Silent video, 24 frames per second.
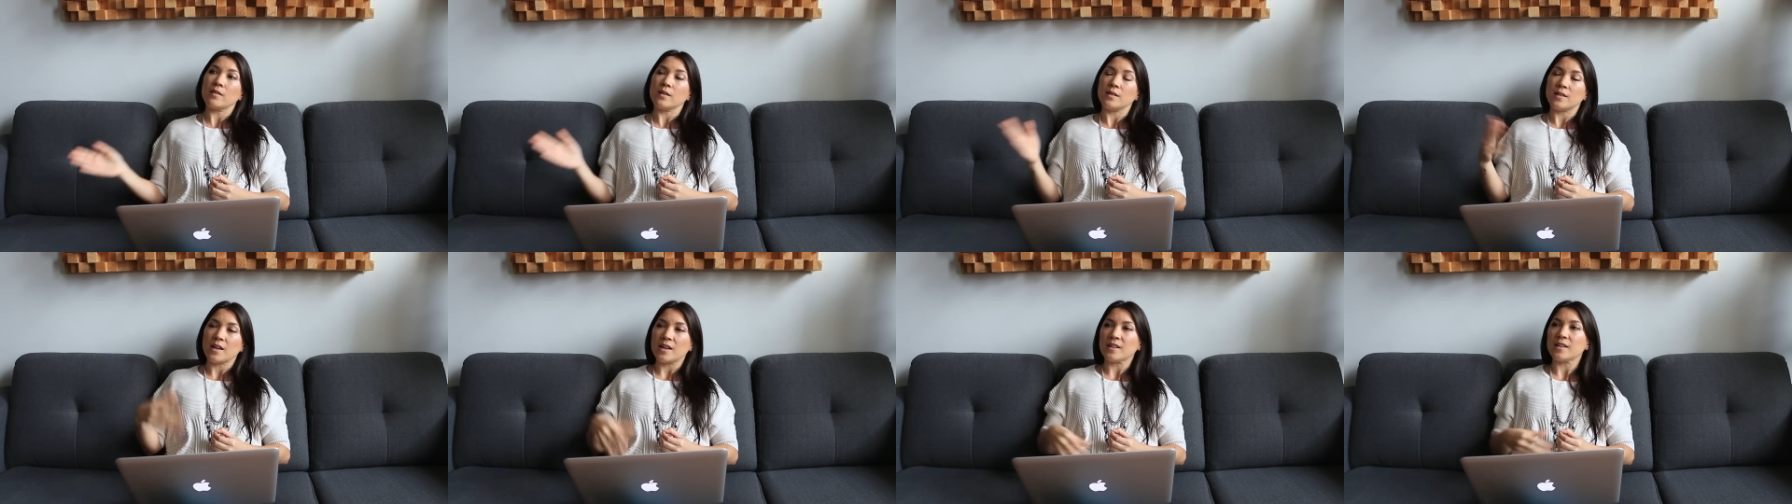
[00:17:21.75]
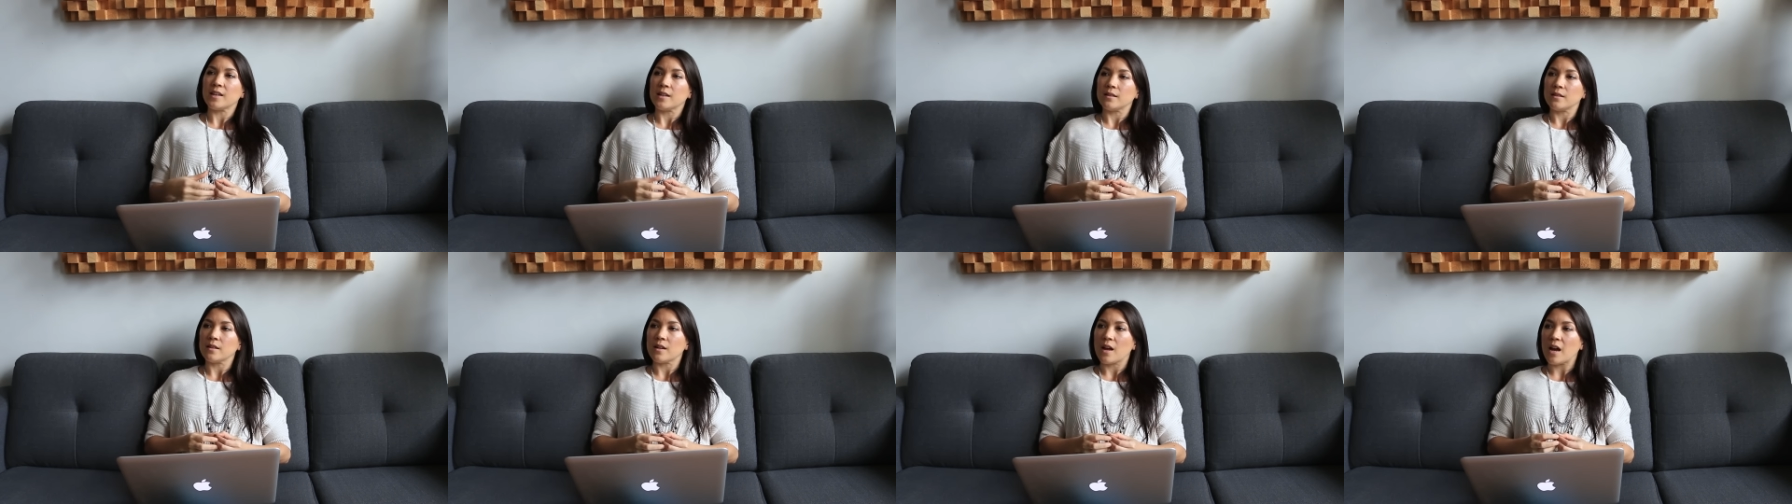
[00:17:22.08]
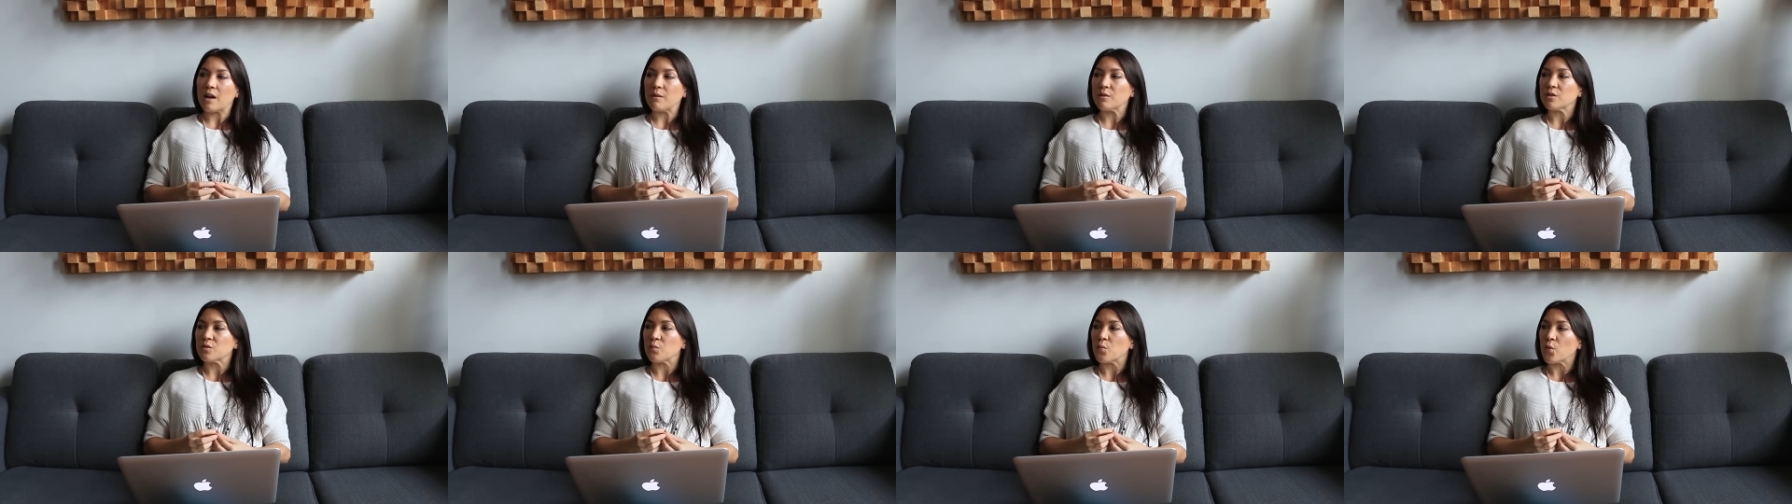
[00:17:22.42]
the decade that
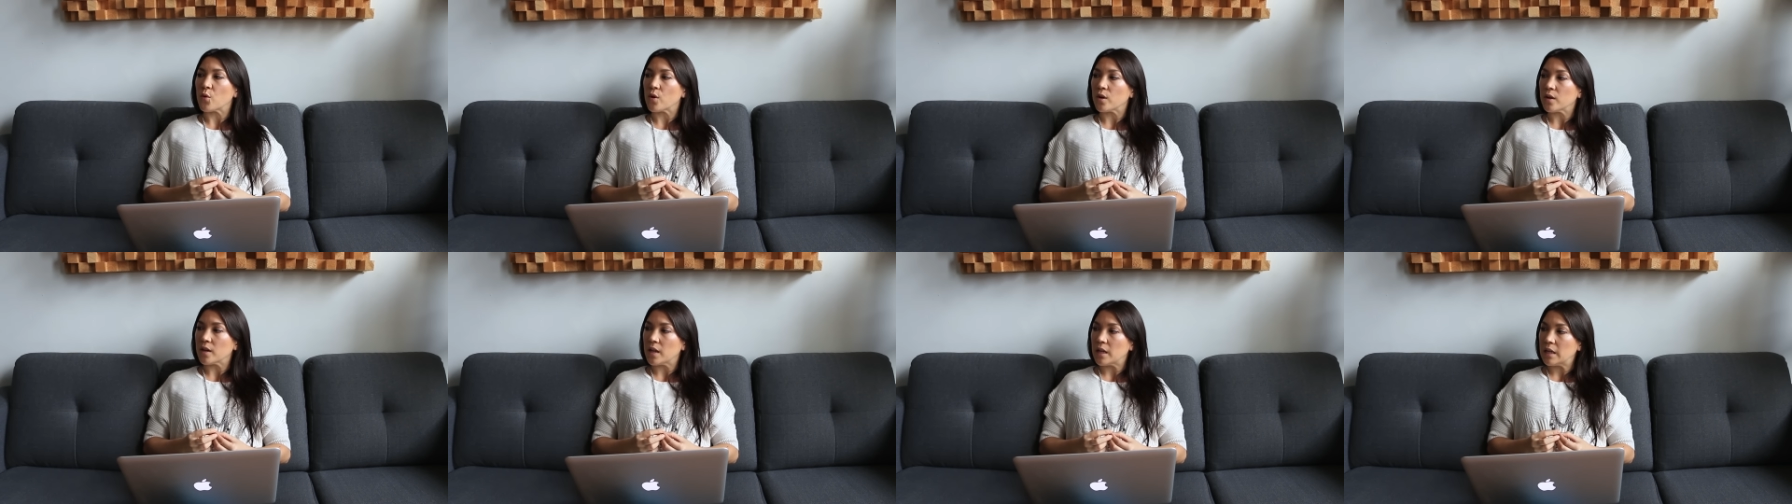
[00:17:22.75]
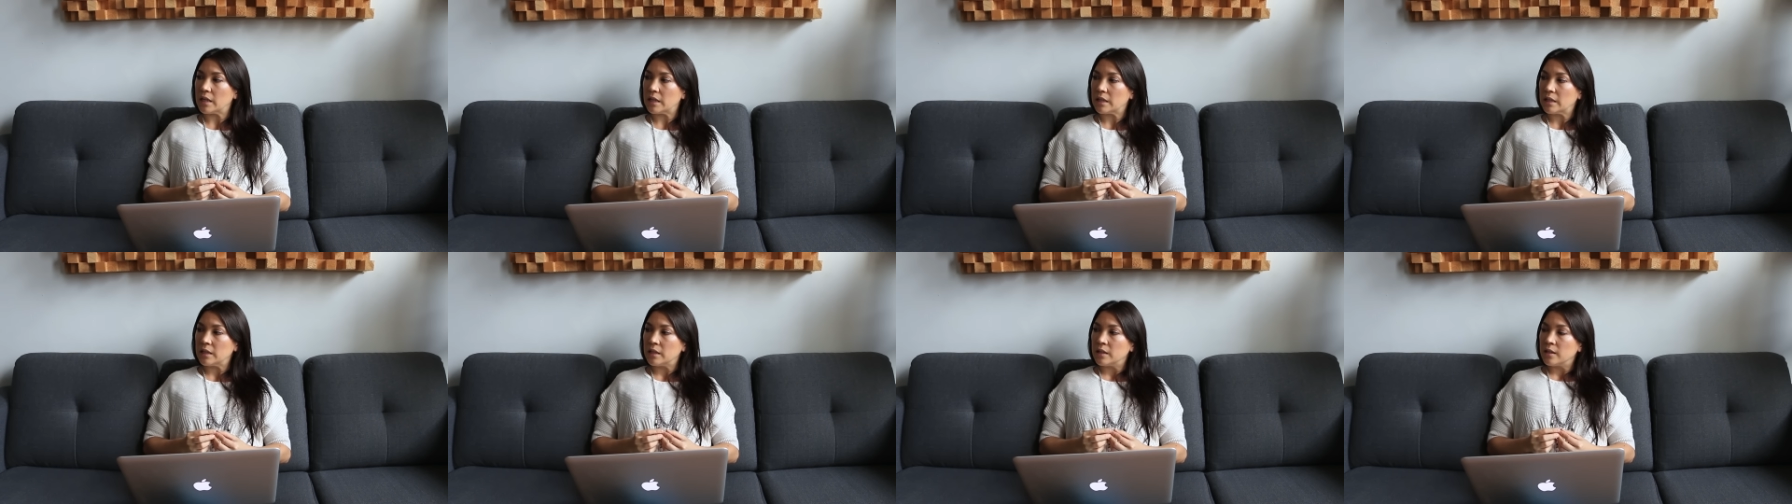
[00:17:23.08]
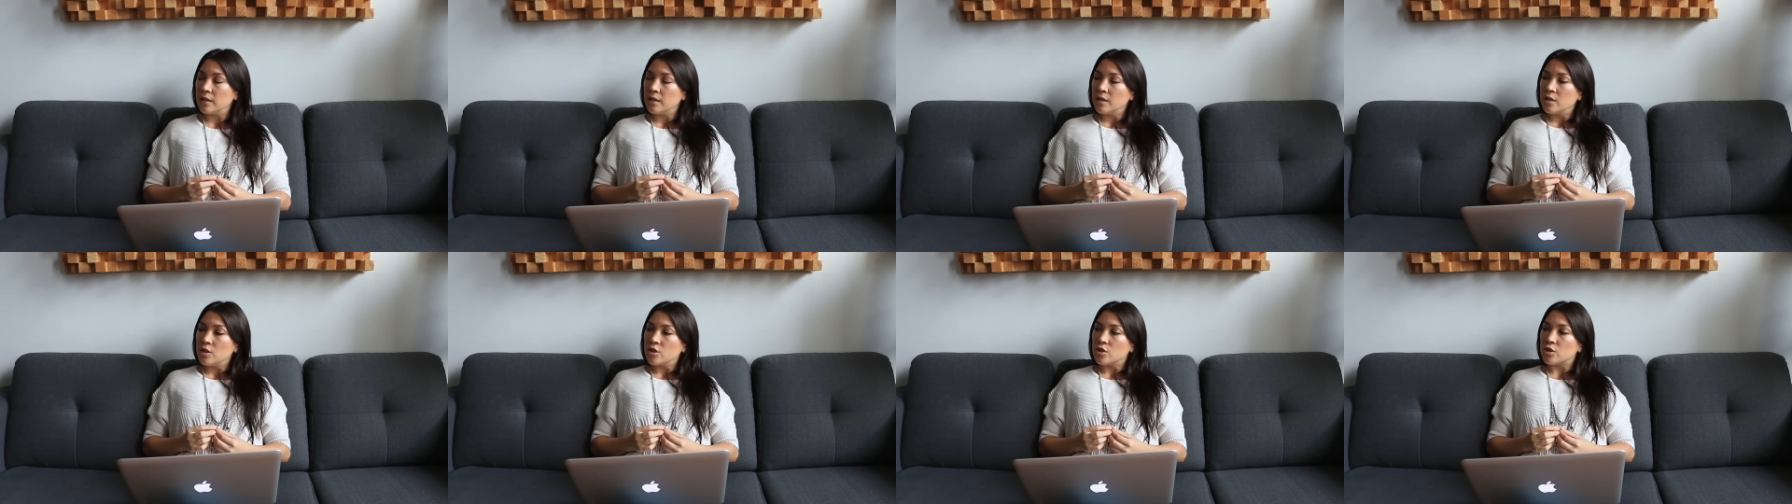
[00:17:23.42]
I was born in.
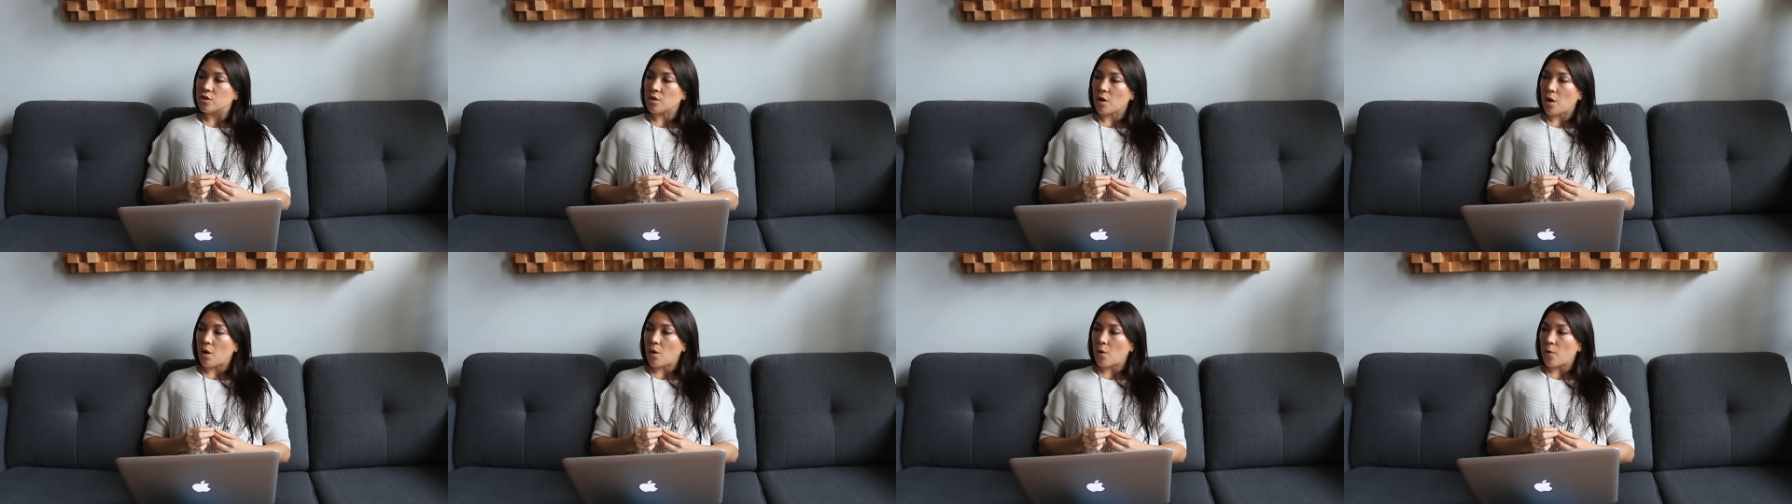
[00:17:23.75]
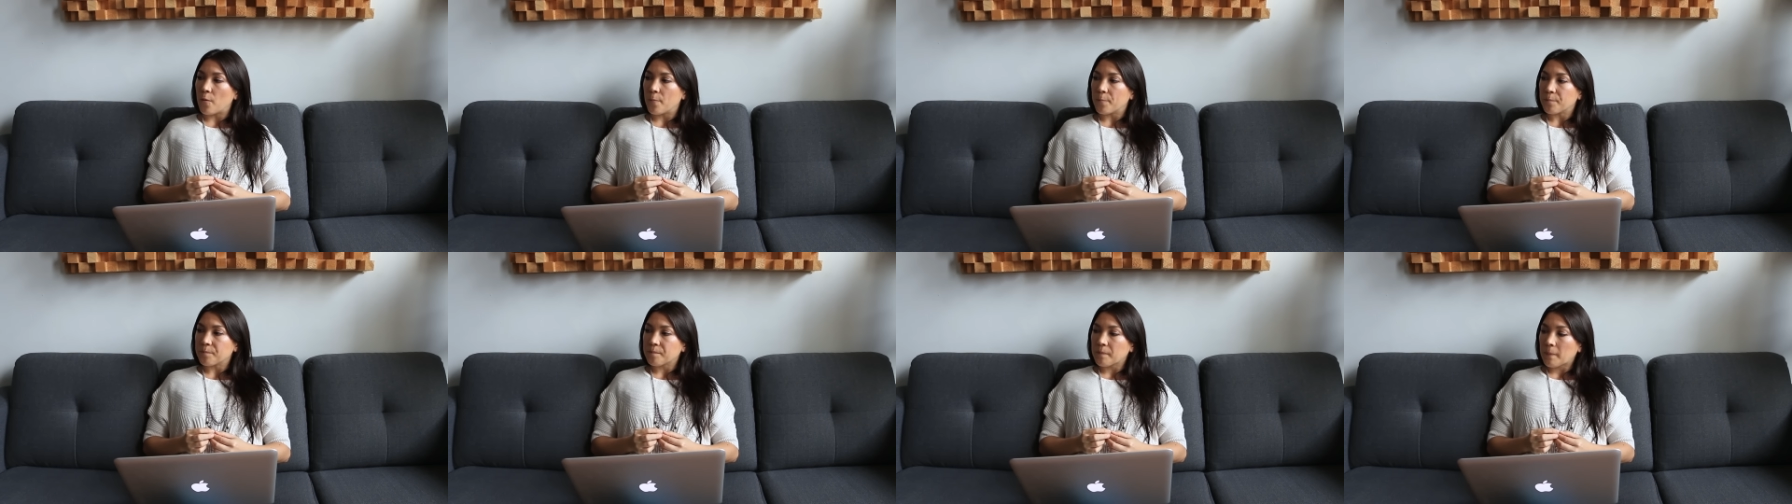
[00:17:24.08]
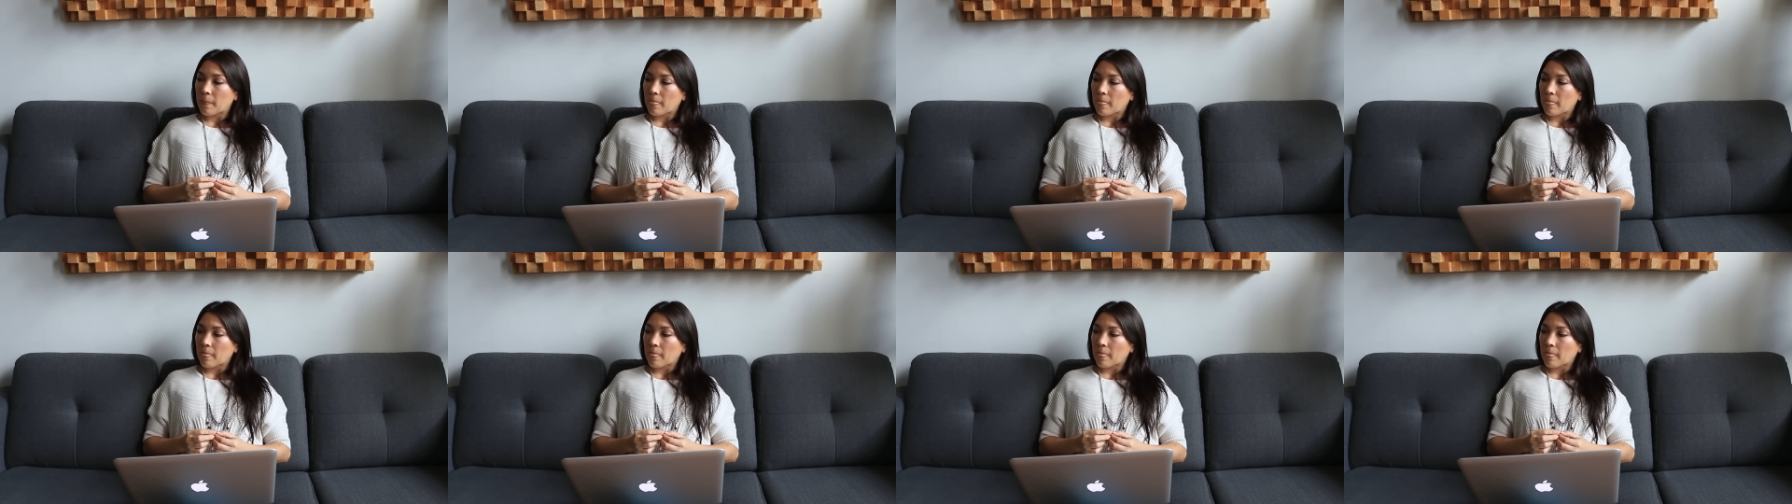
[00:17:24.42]
So